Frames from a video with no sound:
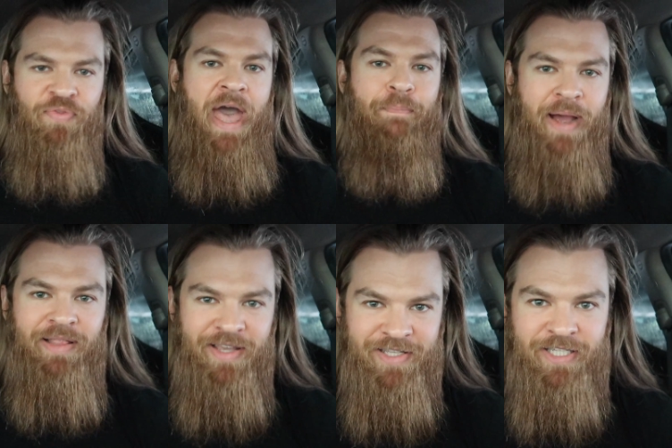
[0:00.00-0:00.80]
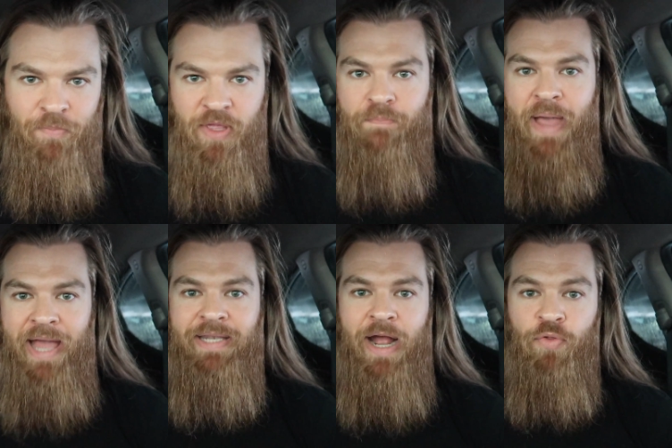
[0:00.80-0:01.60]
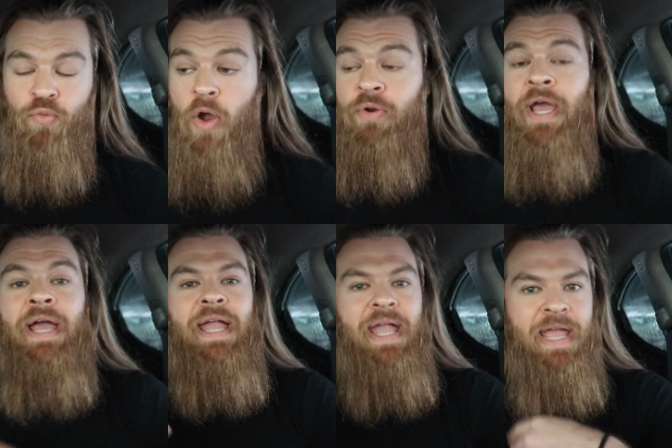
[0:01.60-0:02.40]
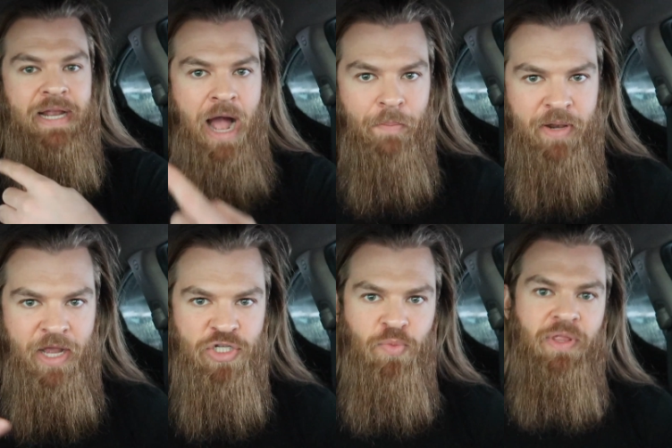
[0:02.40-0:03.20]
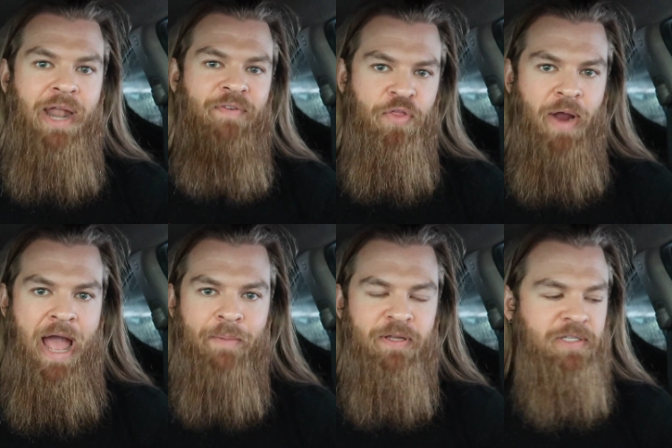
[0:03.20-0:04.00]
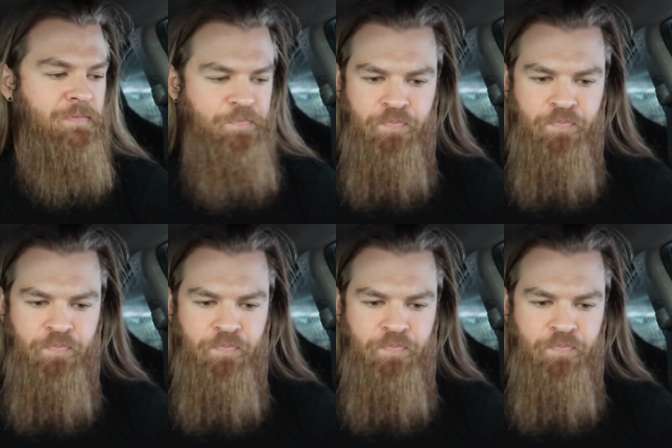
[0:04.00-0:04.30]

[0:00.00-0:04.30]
that might lead to something bad down the road in combination with a lot of other habits.